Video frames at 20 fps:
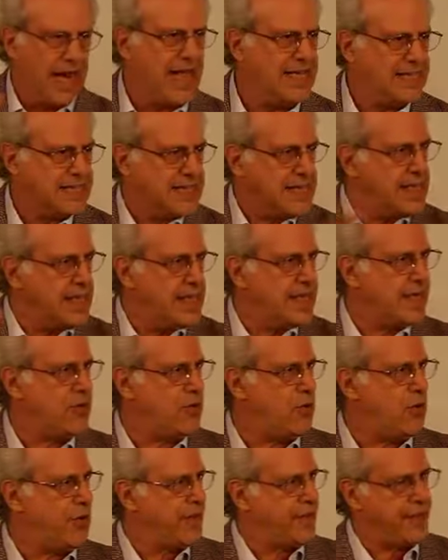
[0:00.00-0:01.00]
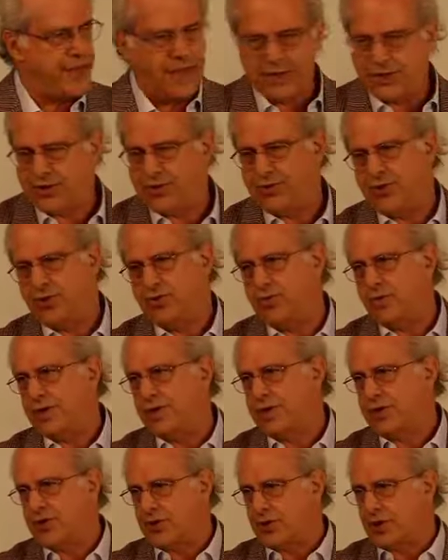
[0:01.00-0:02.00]
glazing it and all the things you do with
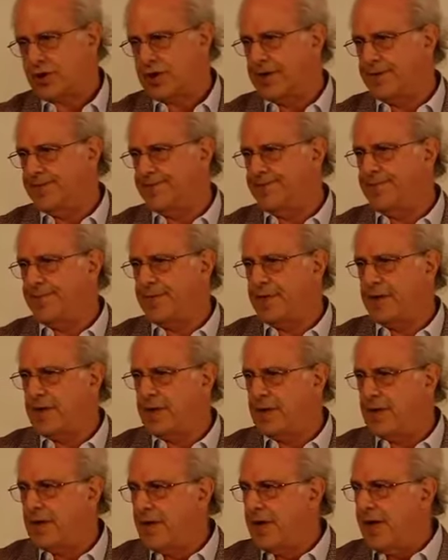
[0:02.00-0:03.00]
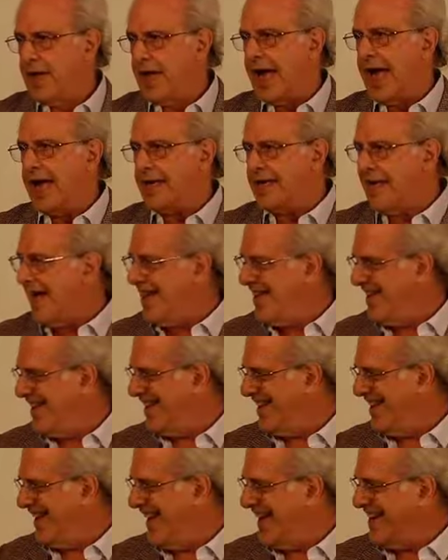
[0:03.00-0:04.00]
a turkey. And
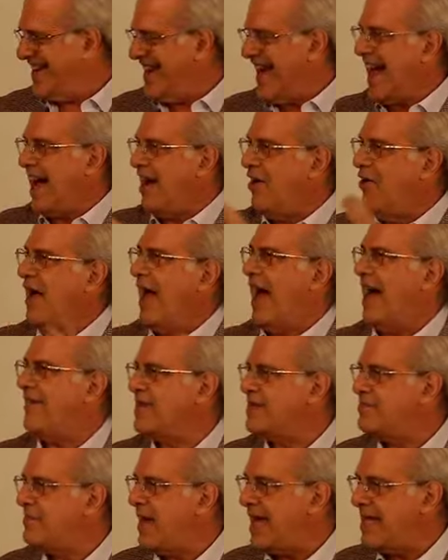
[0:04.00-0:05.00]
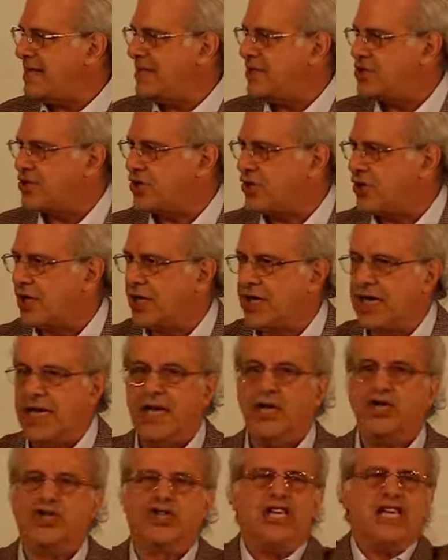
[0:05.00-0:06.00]
now, having made the turkey,
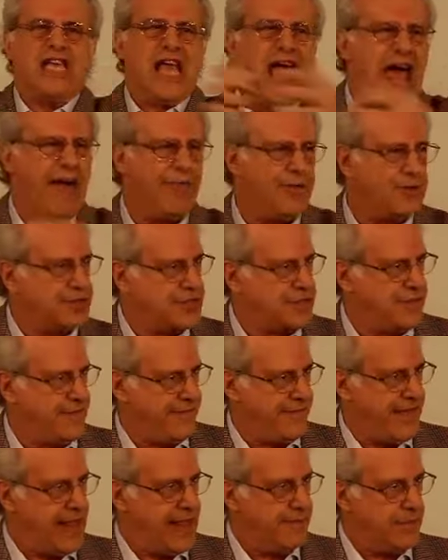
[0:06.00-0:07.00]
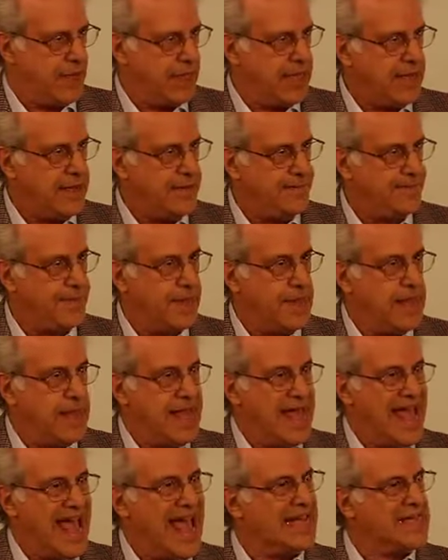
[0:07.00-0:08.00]
she gathers the family,
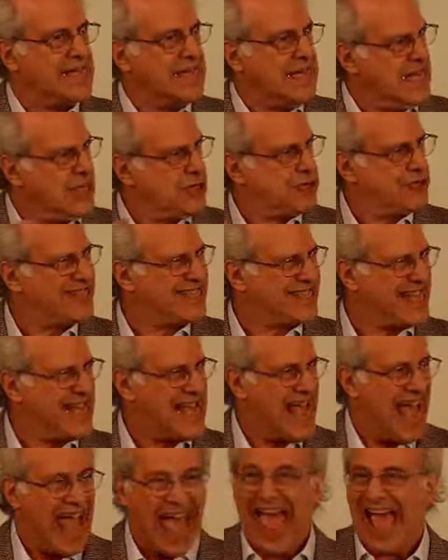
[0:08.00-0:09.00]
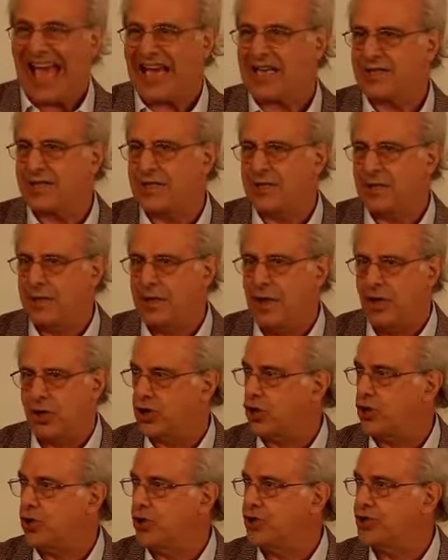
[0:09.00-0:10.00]
and an interesting act
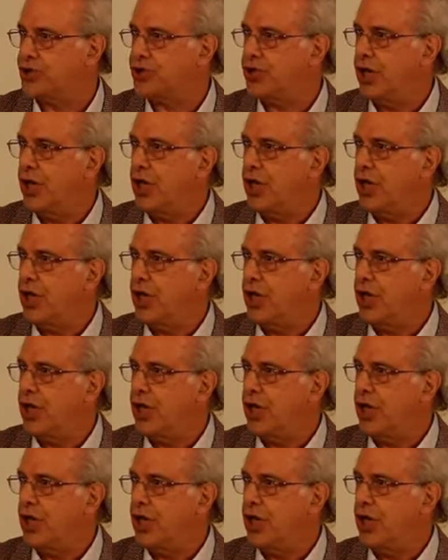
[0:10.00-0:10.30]
occurs.